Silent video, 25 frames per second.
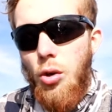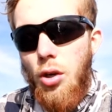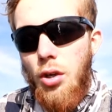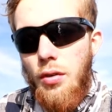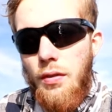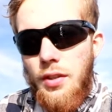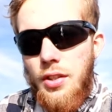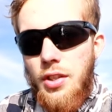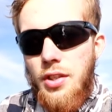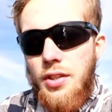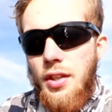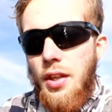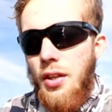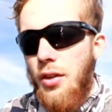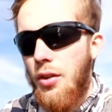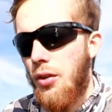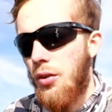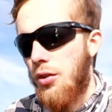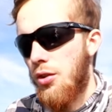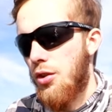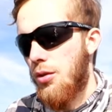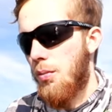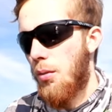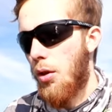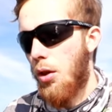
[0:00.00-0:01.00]
of a
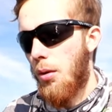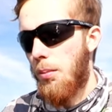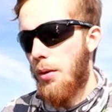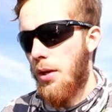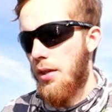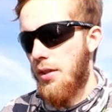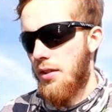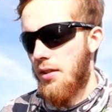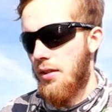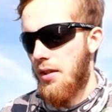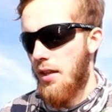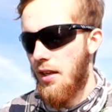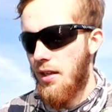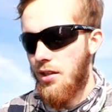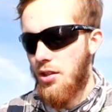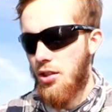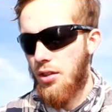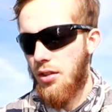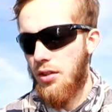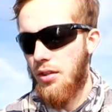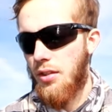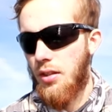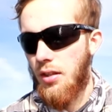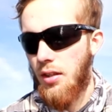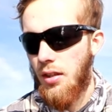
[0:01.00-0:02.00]
subtle, small
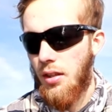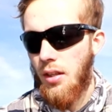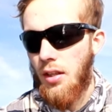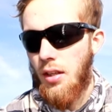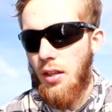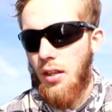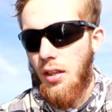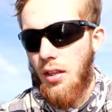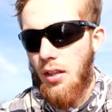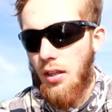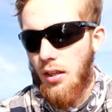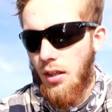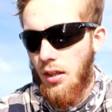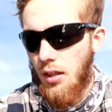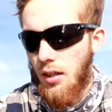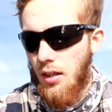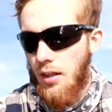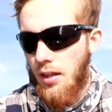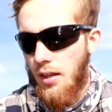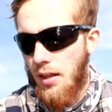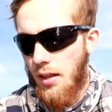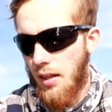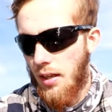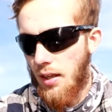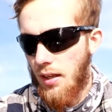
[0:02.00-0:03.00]
presentation
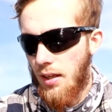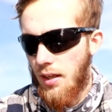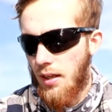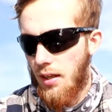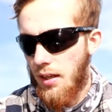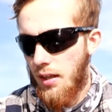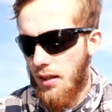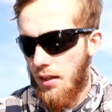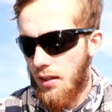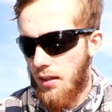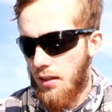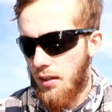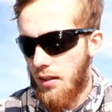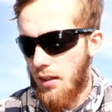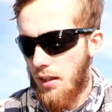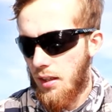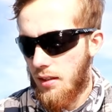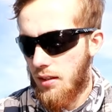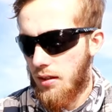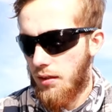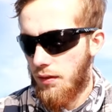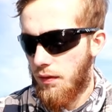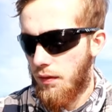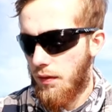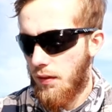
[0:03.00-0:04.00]
and
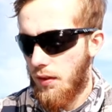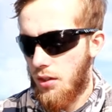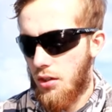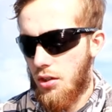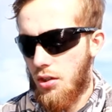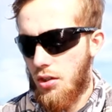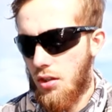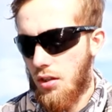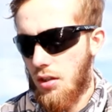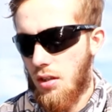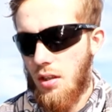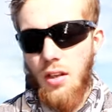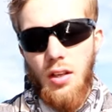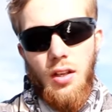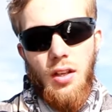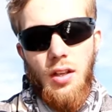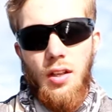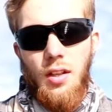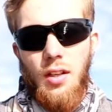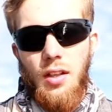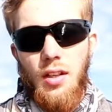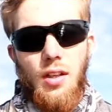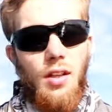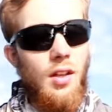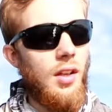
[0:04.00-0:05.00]
gets the fish
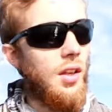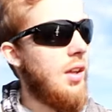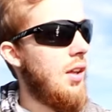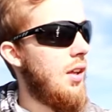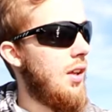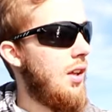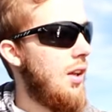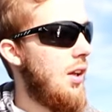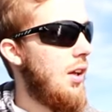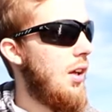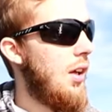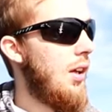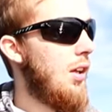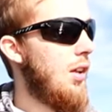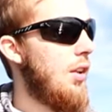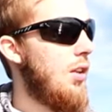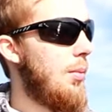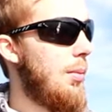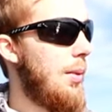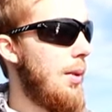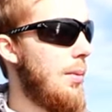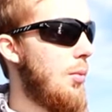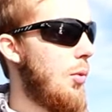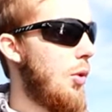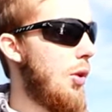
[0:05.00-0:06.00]
a little
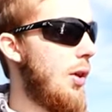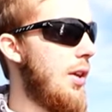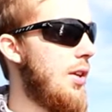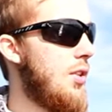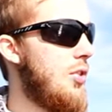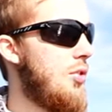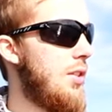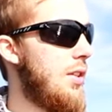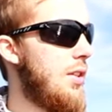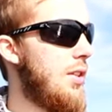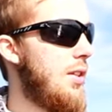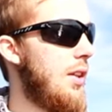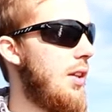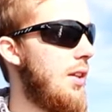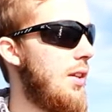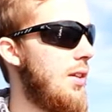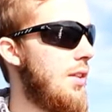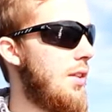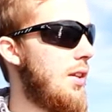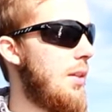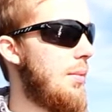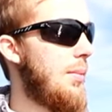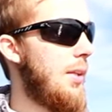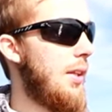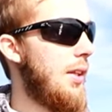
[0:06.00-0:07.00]
bit more interested in
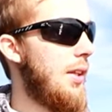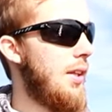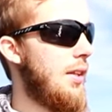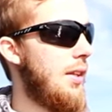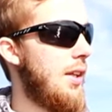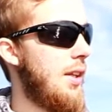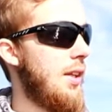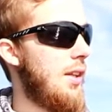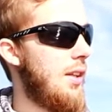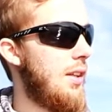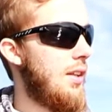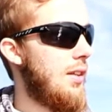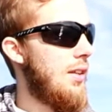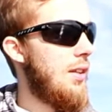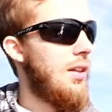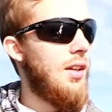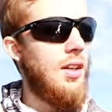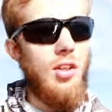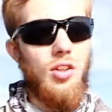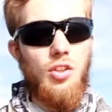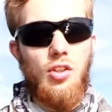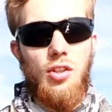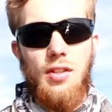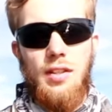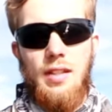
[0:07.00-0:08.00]
something that they can
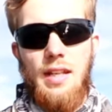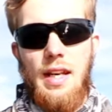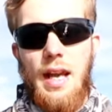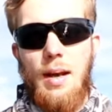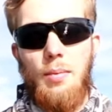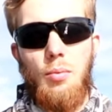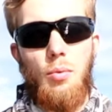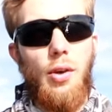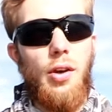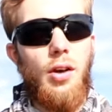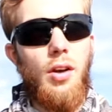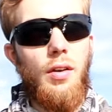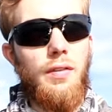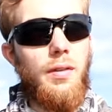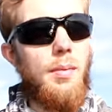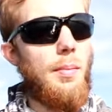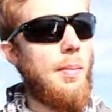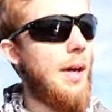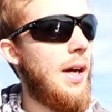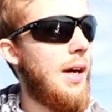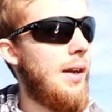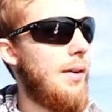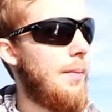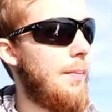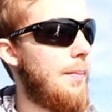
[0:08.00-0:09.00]
just nap right off the
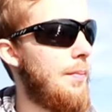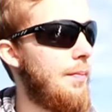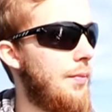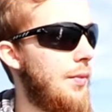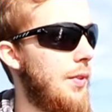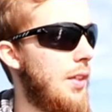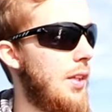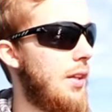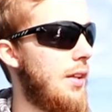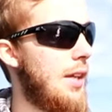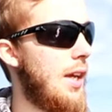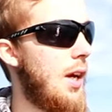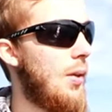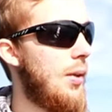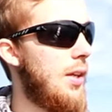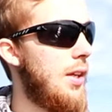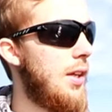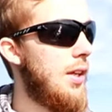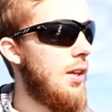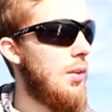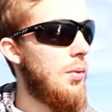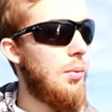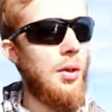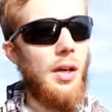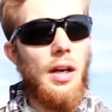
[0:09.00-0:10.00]
bottom. Now
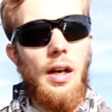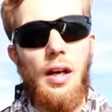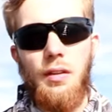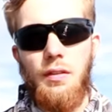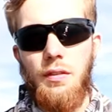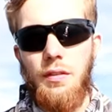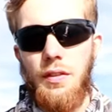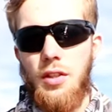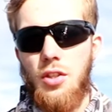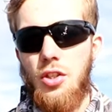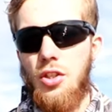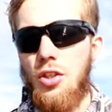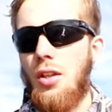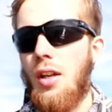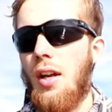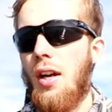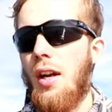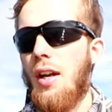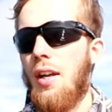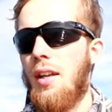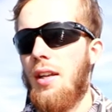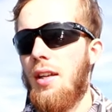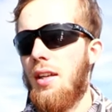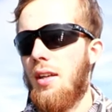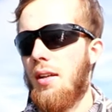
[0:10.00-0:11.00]
here where I fish,
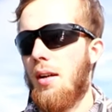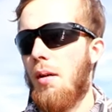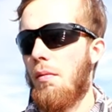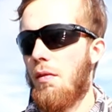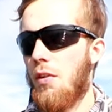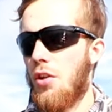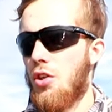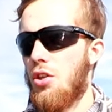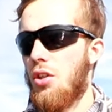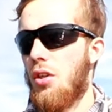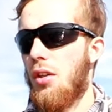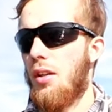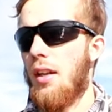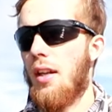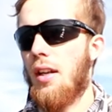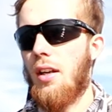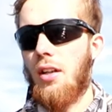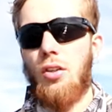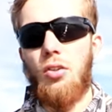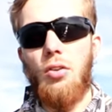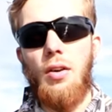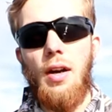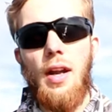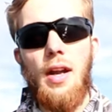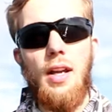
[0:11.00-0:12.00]
I'm fishing a lot
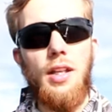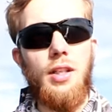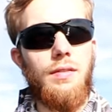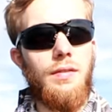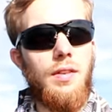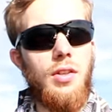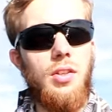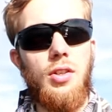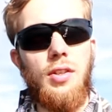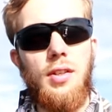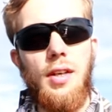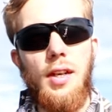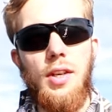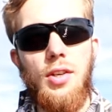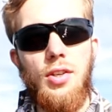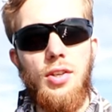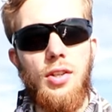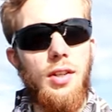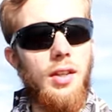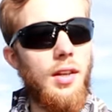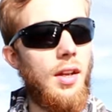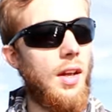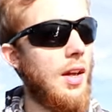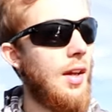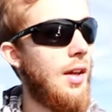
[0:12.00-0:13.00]
of grass,
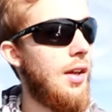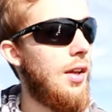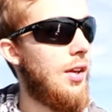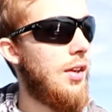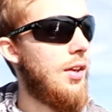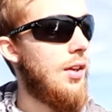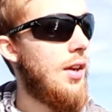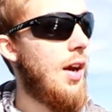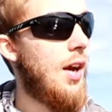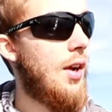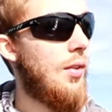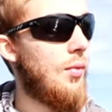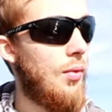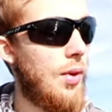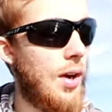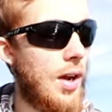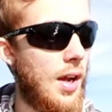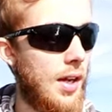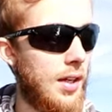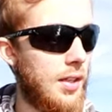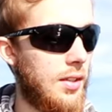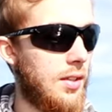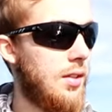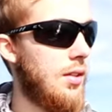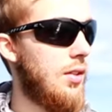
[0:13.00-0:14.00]
vegetation, not
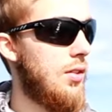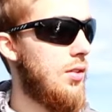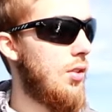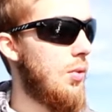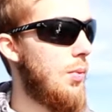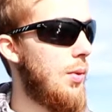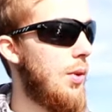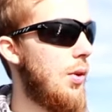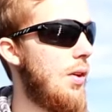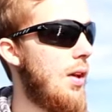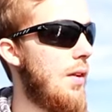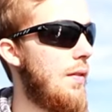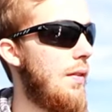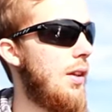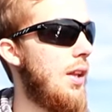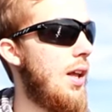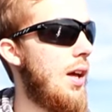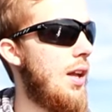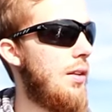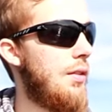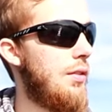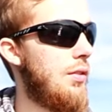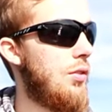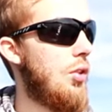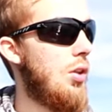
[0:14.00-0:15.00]
rocks, so we don't have a
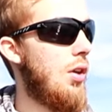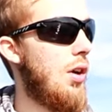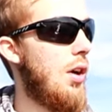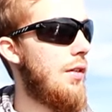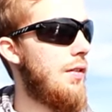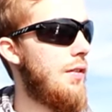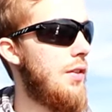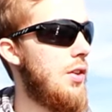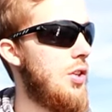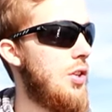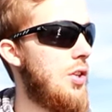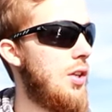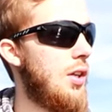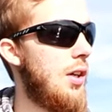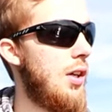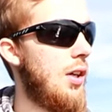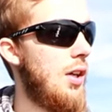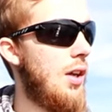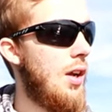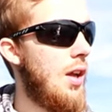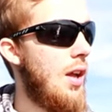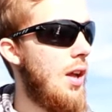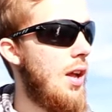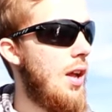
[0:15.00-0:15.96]
lot of crawfish here.